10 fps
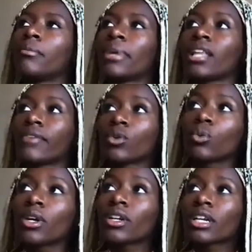I love your
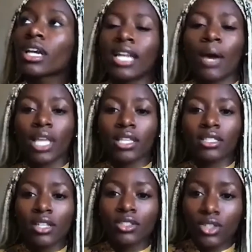work and I would like to
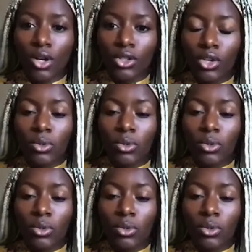get to know you.